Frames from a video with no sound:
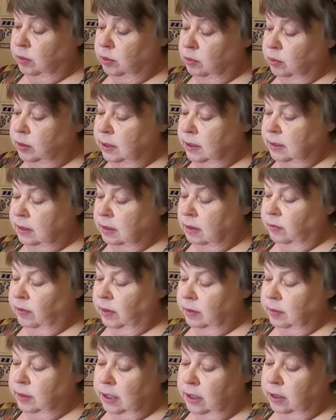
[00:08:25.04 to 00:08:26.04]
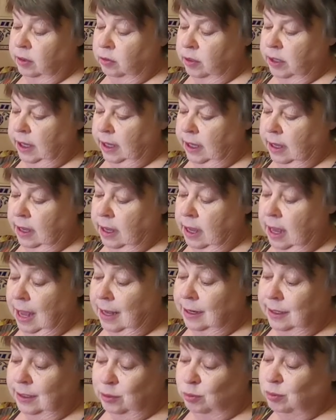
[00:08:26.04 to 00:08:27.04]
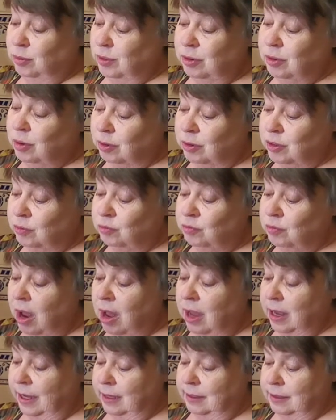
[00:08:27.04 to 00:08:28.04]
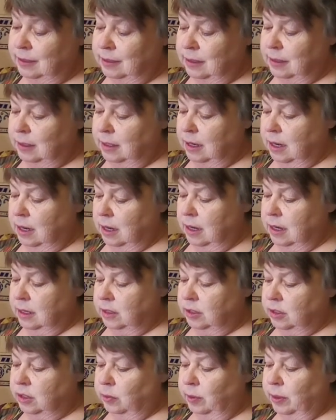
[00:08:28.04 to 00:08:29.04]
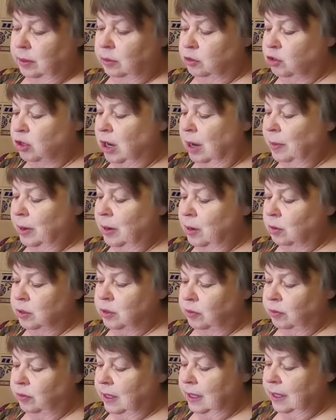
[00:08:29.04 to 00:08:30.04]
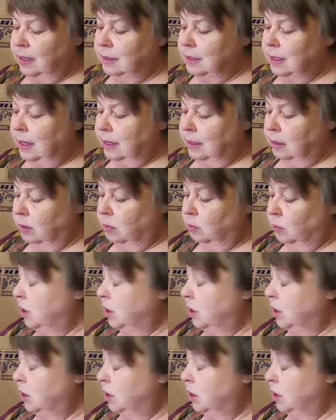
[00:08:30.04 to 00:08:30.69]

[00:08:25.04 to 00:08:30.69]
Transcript: will sort itself out in cooking. And it's also got to rise, so it'll trap a lot of things in,